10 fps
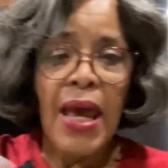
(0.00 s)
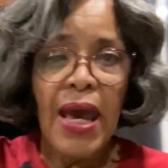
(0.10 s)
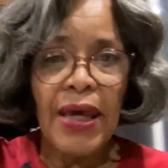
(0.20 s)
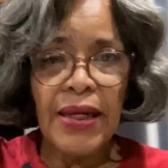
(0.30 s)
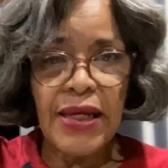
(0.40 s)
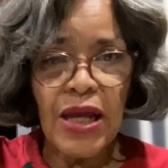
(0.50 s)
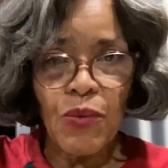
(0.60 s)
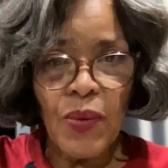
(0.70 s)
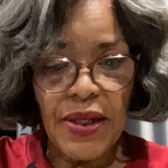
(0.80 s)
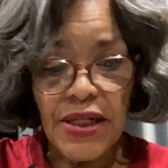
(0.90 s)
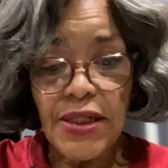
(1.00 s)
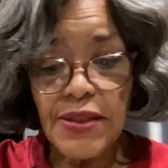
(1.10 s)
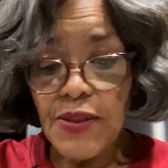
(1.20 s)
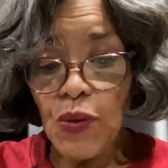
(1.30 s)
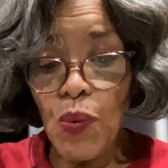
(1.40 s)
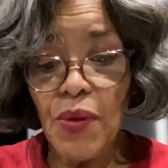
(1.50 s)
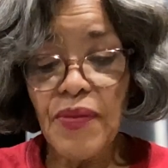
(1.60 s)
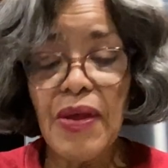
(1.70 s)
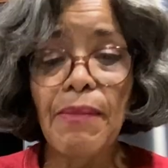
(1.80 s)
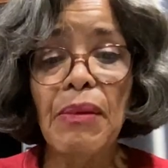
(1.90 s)
and I get ready to score
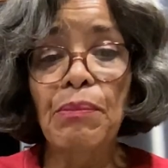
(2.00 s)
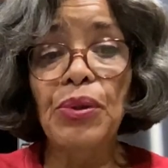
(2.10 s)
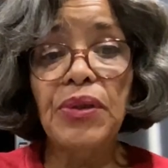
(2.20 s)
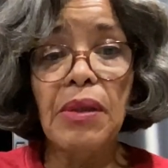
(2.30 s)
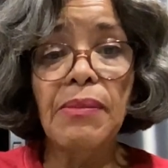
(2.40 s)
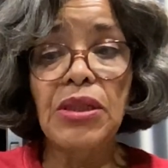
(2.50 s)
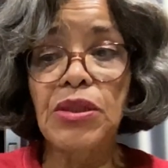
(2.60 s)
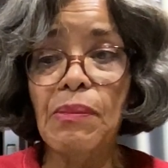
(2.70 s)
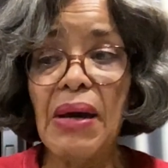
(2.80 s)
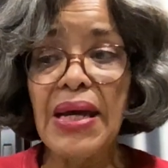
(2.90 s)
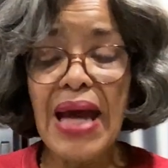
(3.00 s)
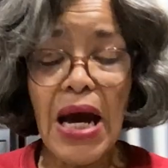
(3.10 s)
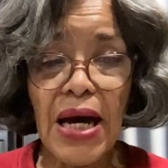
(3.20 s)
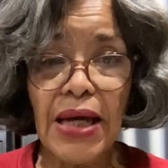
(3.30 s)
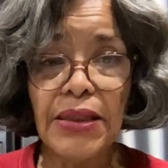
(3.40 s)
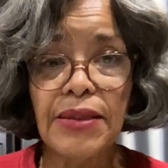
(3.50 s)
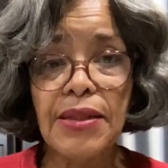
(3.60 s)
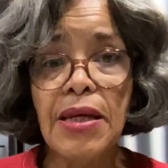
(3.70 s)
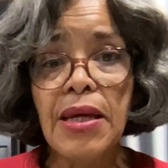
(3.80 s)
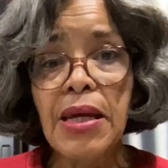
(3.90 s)
them and put them into my hot
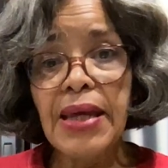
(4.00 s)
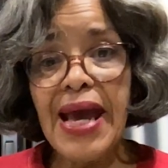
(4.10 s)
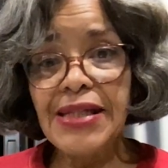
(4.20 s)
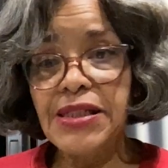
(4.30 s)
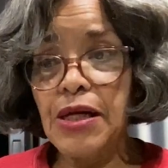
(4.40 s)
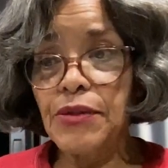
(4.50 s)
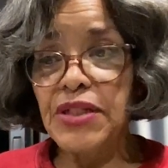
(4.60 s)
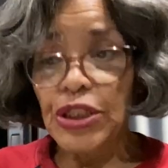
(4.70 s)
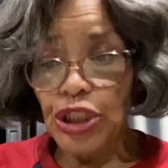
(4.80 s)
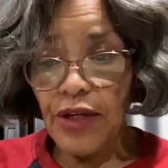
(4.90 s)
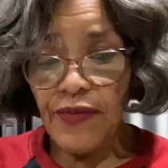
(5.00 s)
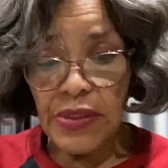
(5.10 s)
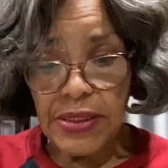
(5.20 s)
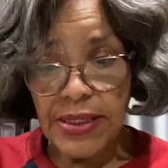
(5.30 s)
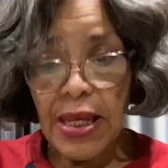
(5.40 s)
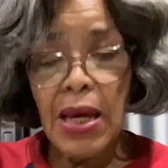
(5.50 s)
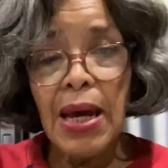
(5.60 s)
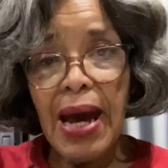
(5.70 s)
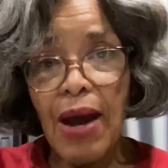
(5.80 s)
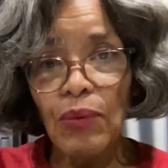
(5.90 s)
cast iron Dutch ovens,
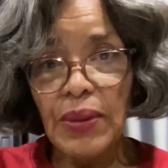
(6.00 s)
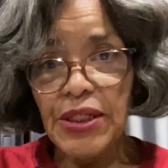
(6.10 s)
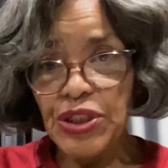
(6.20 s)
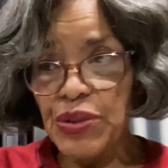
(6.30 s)
I will let you